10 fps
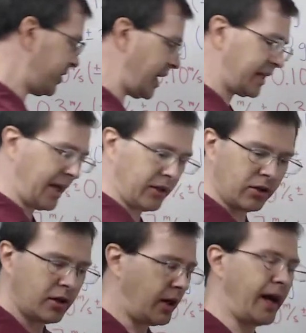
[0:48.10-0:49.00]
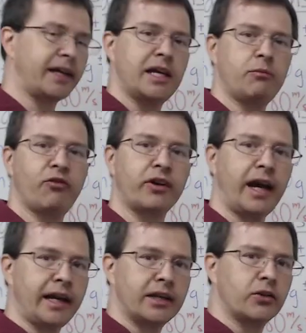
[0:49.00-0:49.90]
that together, I keep
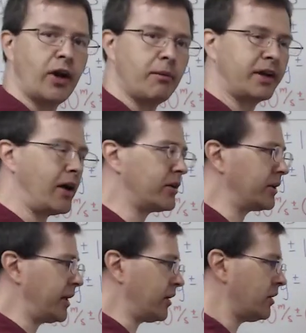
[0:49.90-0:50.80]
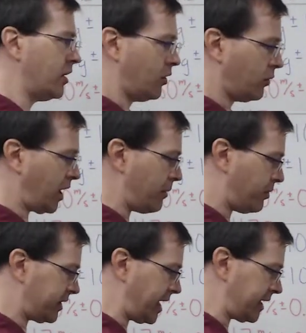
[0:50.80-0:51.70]
forgetting to grab a calculator. When I
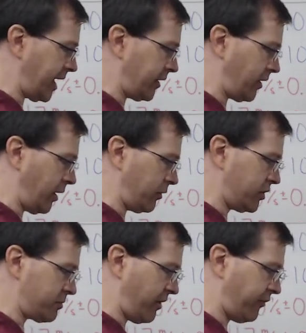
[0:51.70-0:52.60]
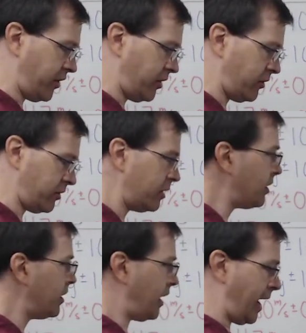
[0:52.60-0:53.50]
put that together, I will use my phone.
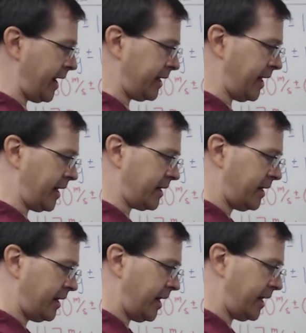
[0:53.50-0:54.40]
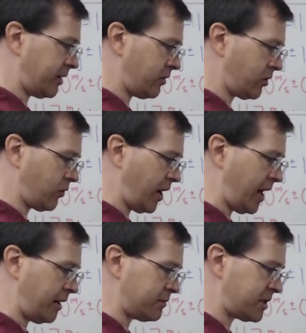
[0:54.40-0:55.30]
I get 800
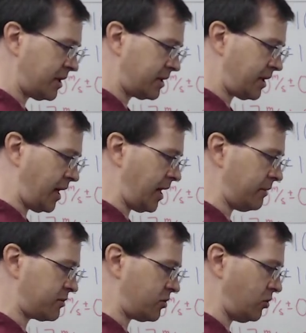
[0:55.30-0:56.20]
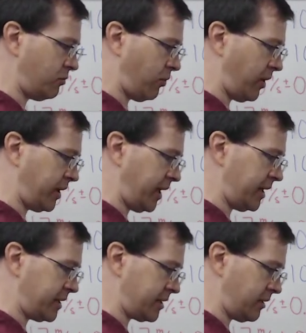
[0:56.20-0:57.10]
grams times
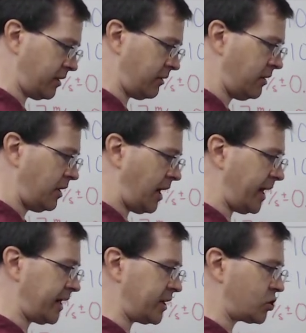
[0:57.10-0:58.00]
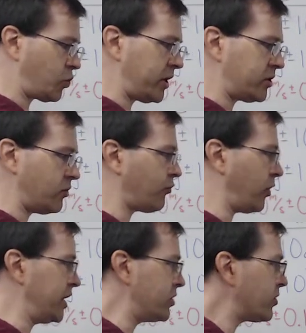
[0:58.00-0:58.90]
2.80, I get
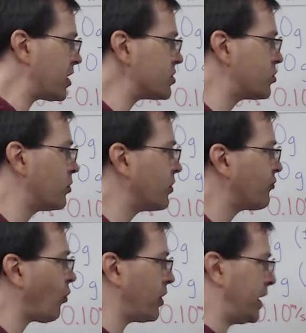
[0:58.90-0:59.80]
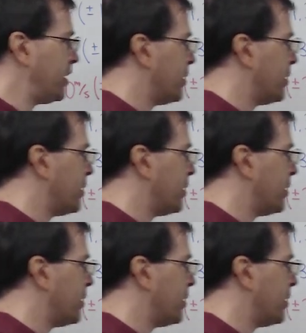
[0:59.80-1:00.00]
2240, 2240,